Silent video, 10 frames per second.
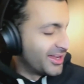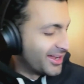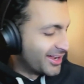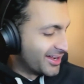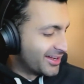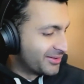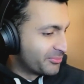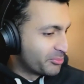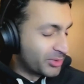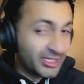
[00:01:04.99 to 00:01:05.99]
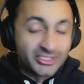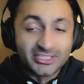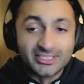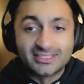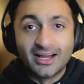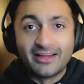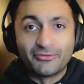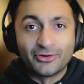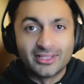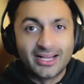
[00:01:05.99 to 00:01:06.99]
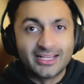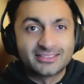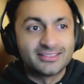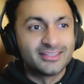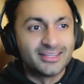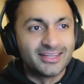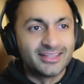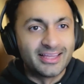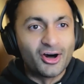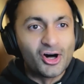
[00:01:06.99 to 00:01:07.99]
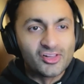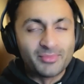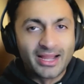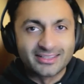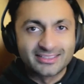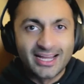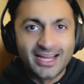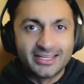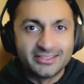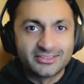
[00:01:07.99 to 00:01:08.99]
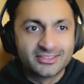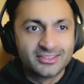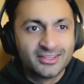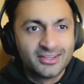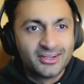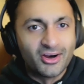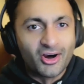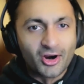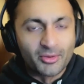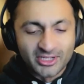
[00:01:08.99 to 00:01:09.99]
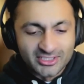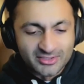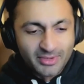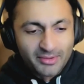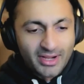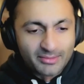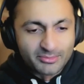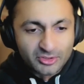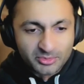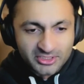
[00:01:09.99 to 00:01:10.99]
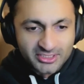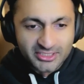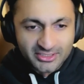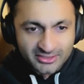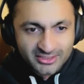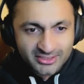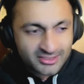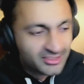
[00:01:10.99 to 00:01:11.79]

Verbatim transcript: Uh, but she's, I've realized uh, that all of my anxieties are because of my mom's superstitions.